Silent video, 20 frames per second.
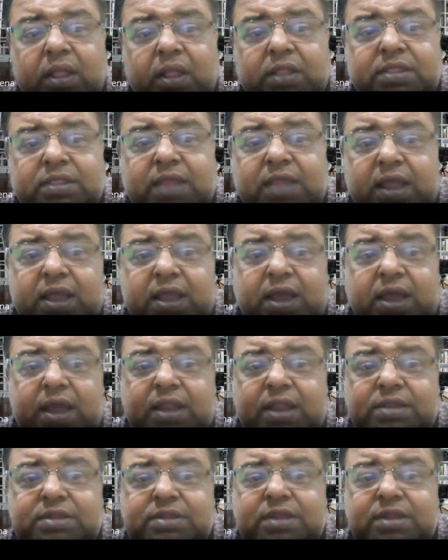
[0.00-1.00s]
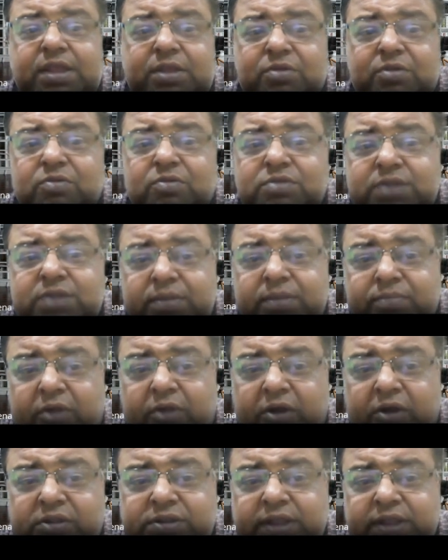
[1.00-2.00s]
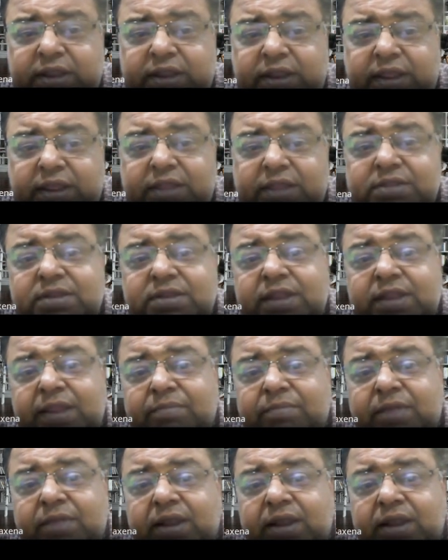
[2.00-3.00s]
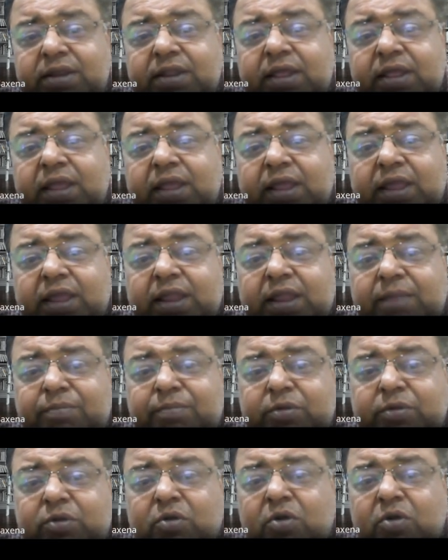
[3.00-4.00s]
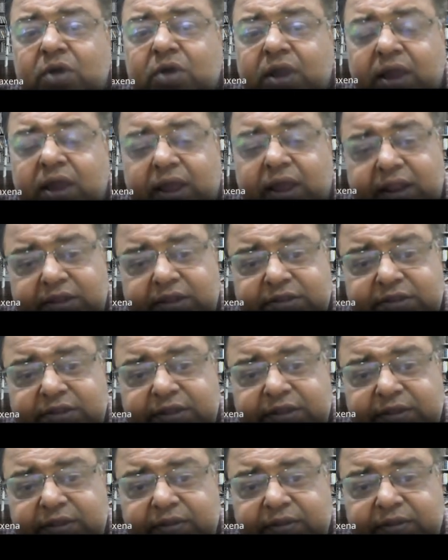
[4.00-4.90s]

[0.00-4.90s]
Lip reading: The currency used in blockchain is named as cryptocurrency.